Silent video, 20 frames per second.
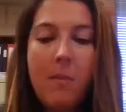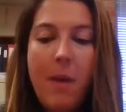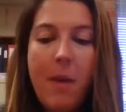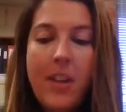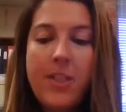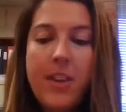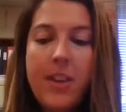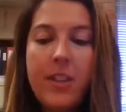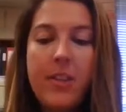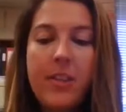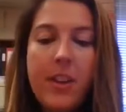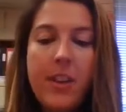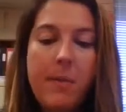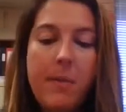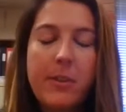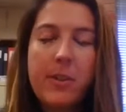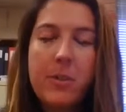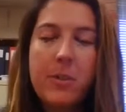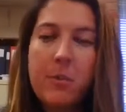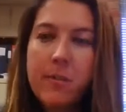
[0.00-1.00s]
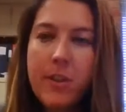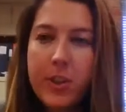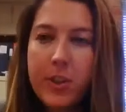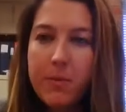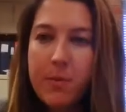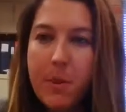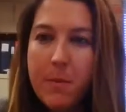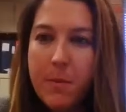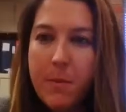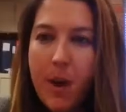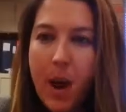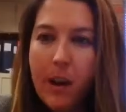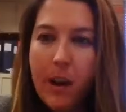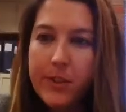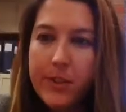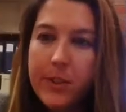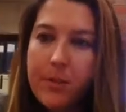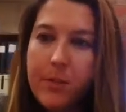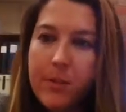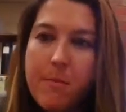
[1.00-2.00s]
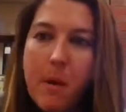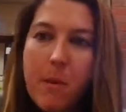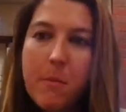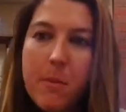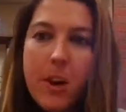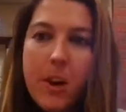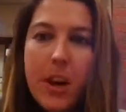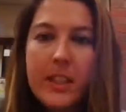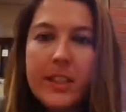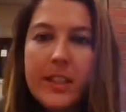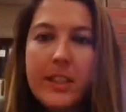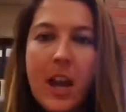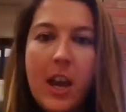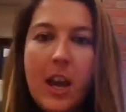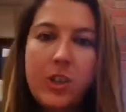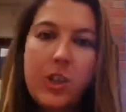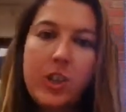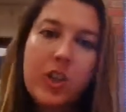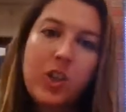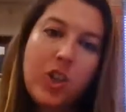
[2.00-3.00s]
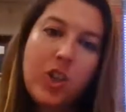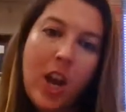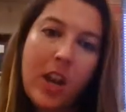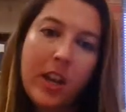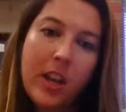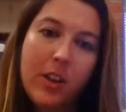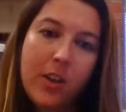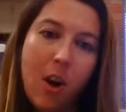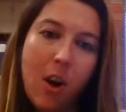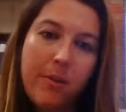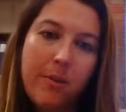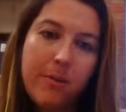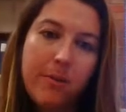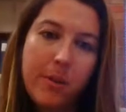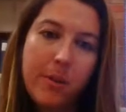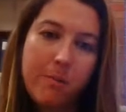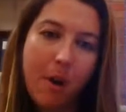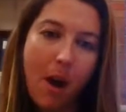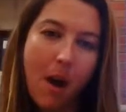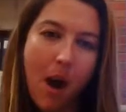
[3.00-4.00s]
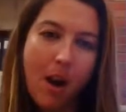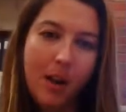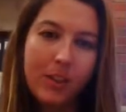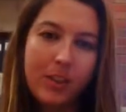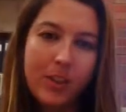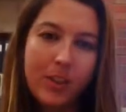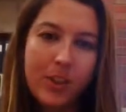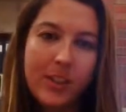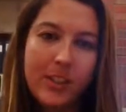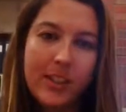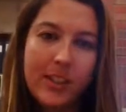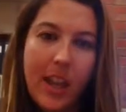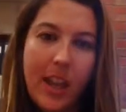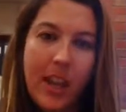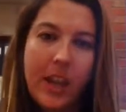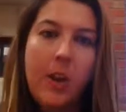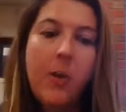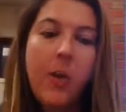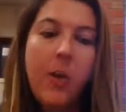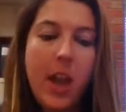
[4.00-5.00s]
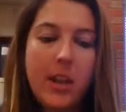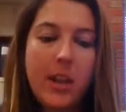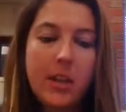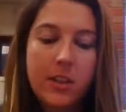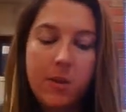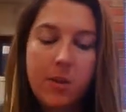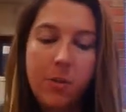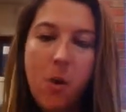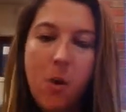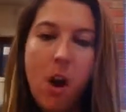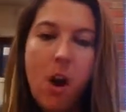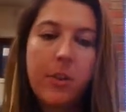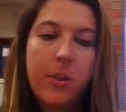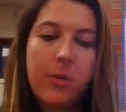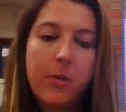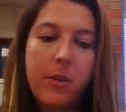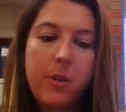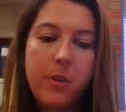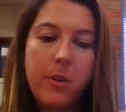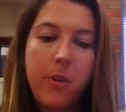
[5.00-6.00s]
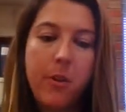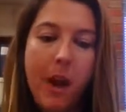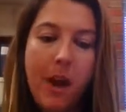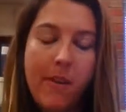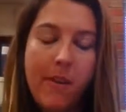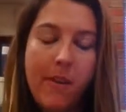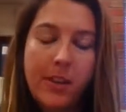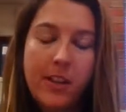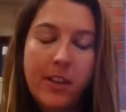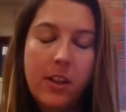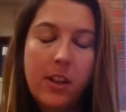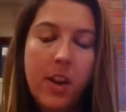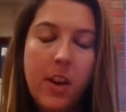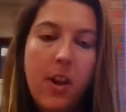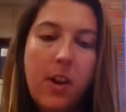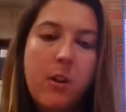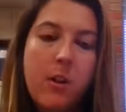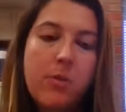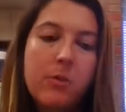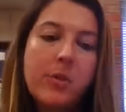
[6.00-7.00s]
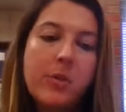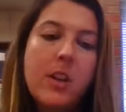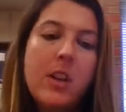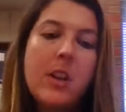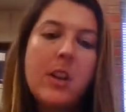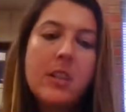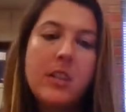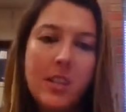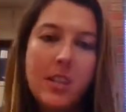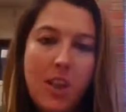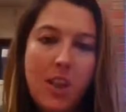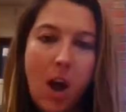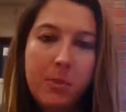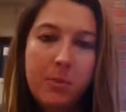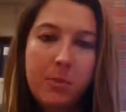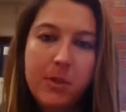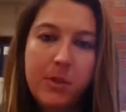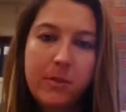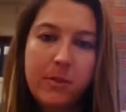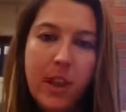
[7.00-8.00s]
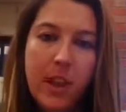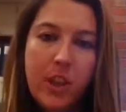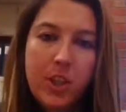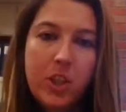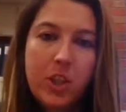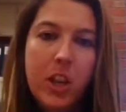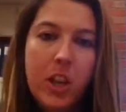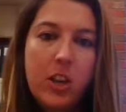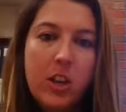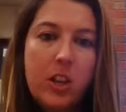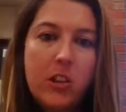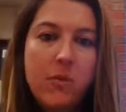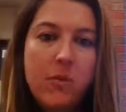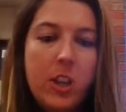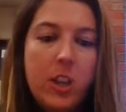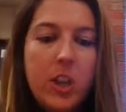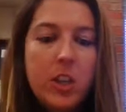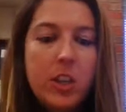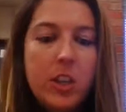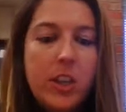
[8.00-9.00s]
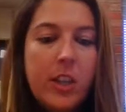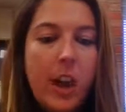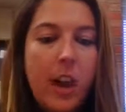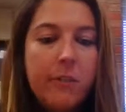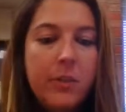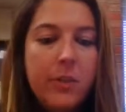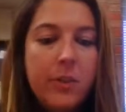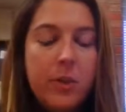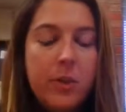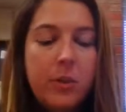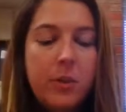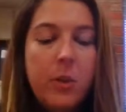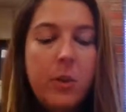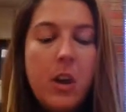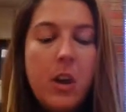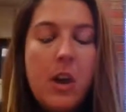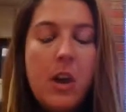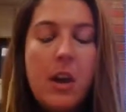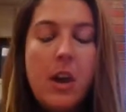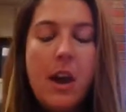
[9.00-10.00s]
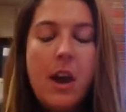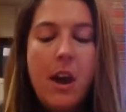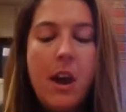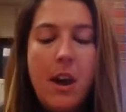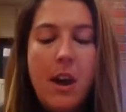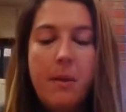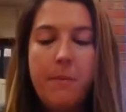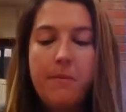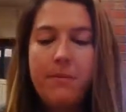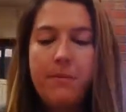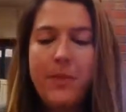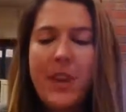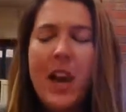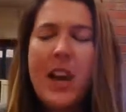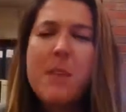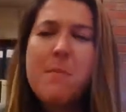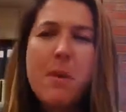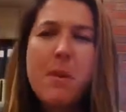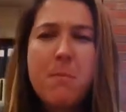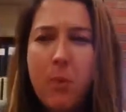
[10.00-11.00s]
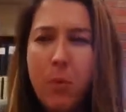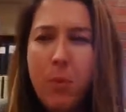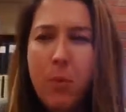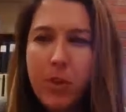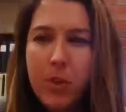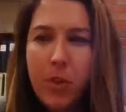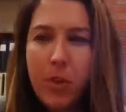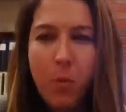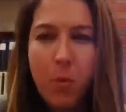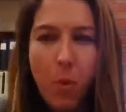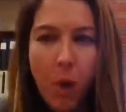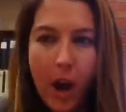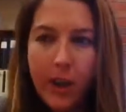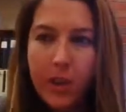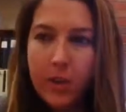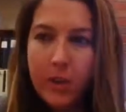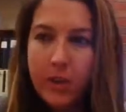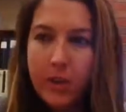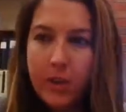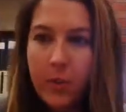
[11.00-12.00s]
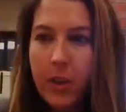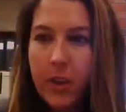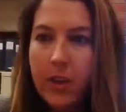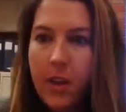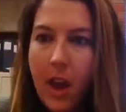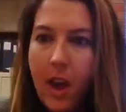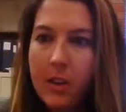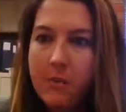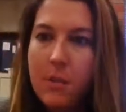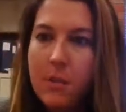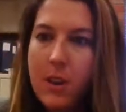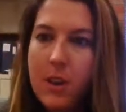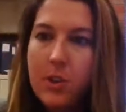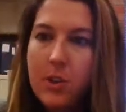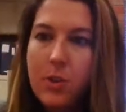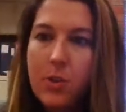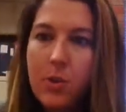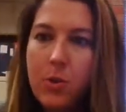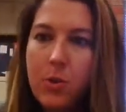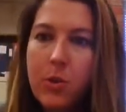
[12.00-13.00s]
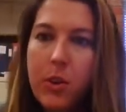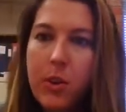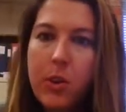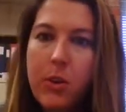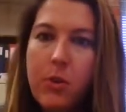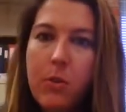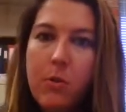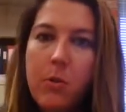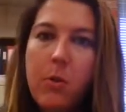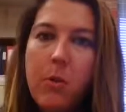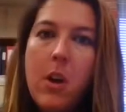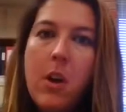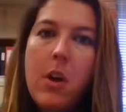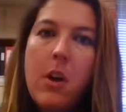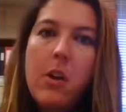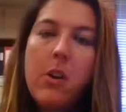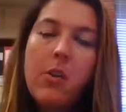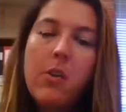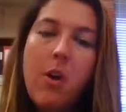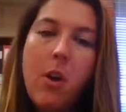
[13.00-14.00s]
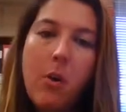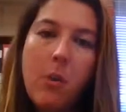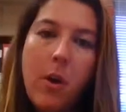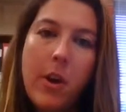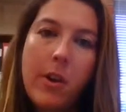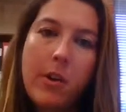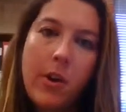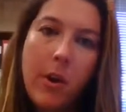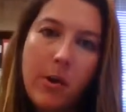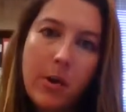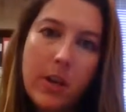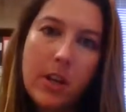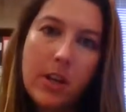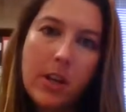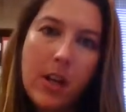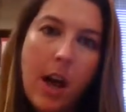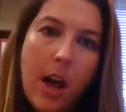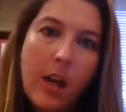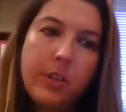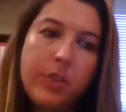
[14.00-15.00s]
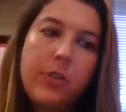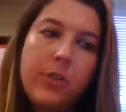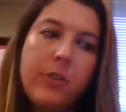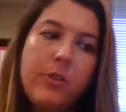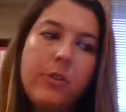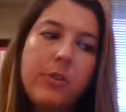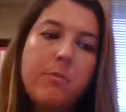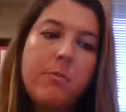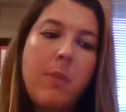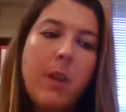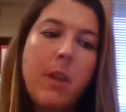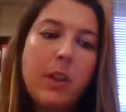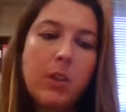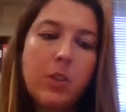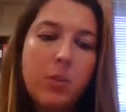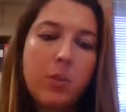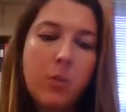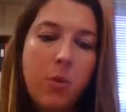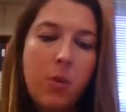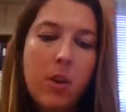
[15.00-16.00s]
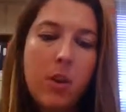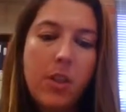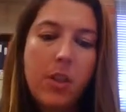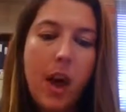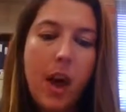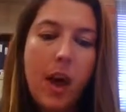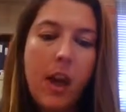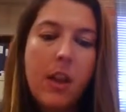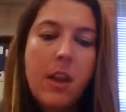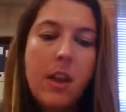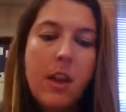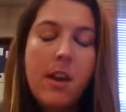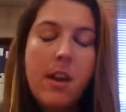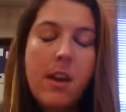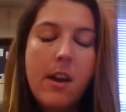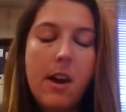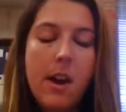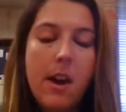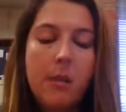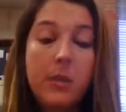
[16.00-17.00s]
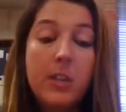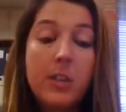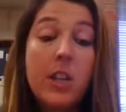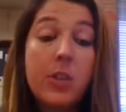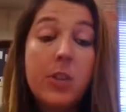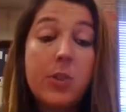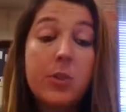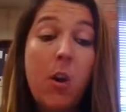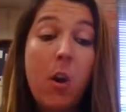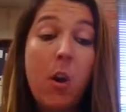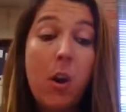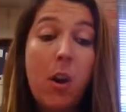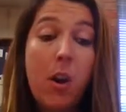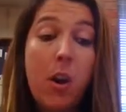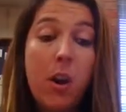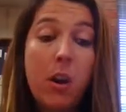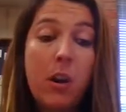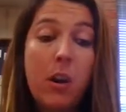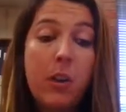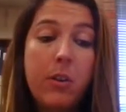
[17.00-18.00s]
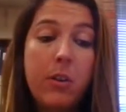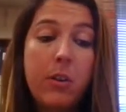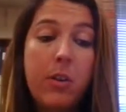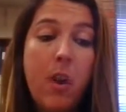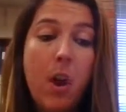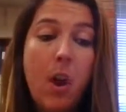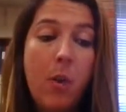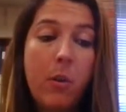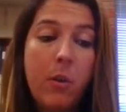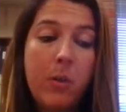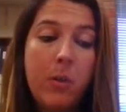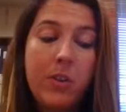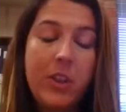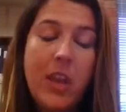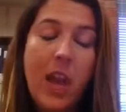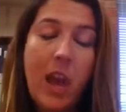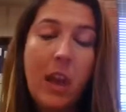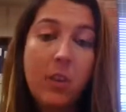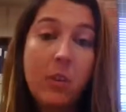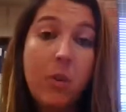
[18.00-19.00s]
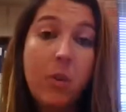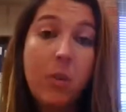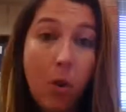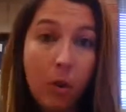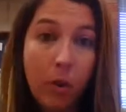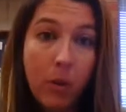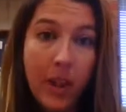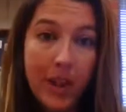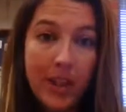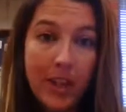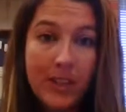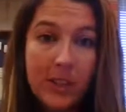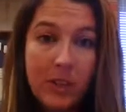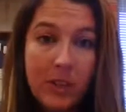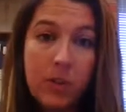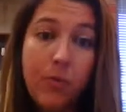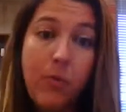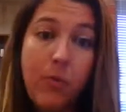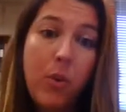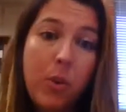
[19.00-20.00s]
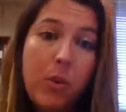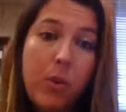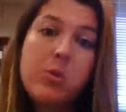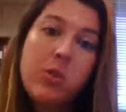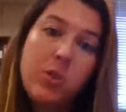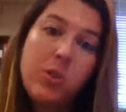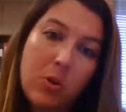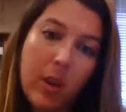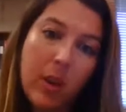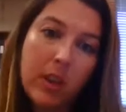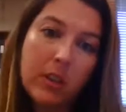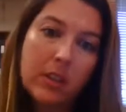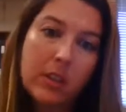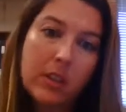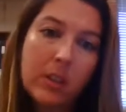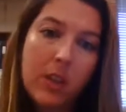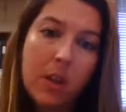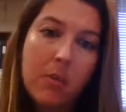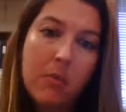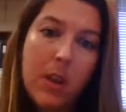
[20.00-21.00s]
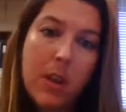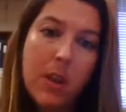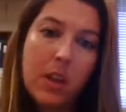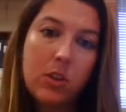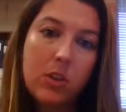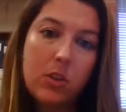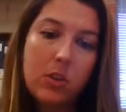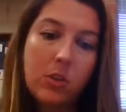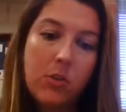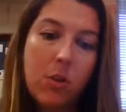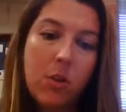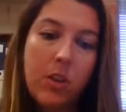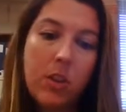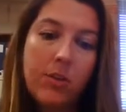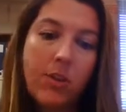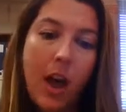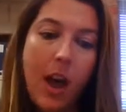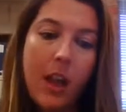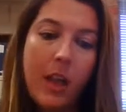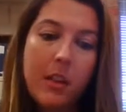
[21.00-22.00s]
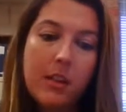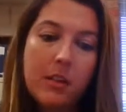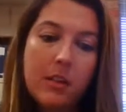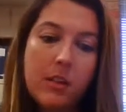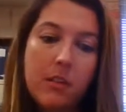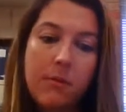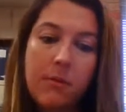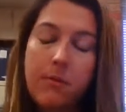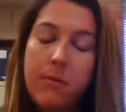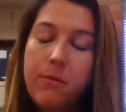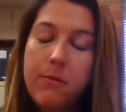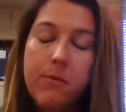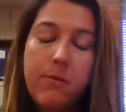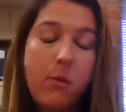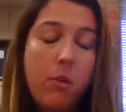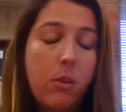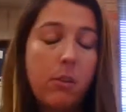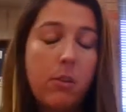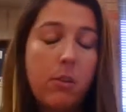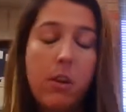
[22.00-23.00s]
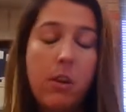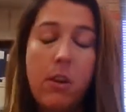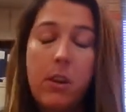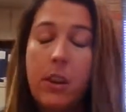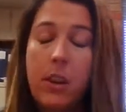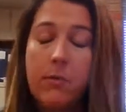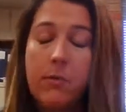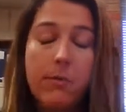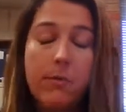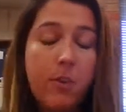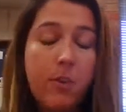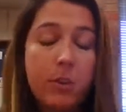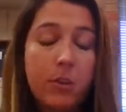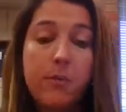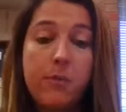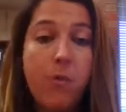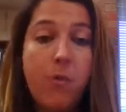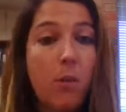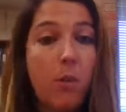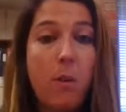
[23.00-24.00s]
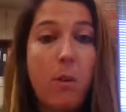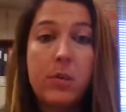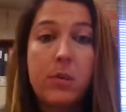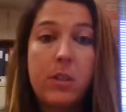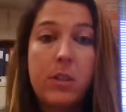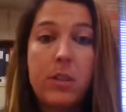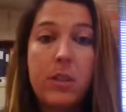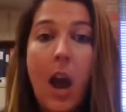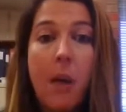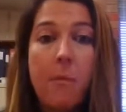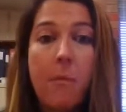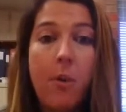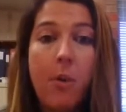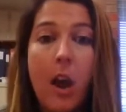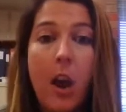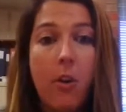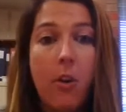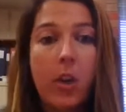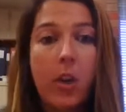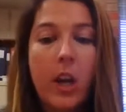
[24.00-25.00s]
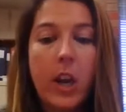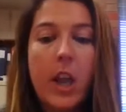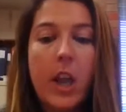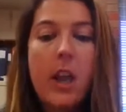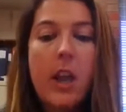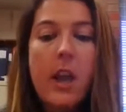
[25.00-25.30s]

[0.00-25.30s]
think the thing about supervision people have to remember, it's not just checking off the box, just saying, okay, did the walkthrough have SLOs, did the observation? You really just have to kind of pinpoint the why you're doing that, making sure that you know why you're going in the classroom, making sure that the teachers are knowing what the end goal is for those students. So making sure that that is for, like, first and foremost, the top priority.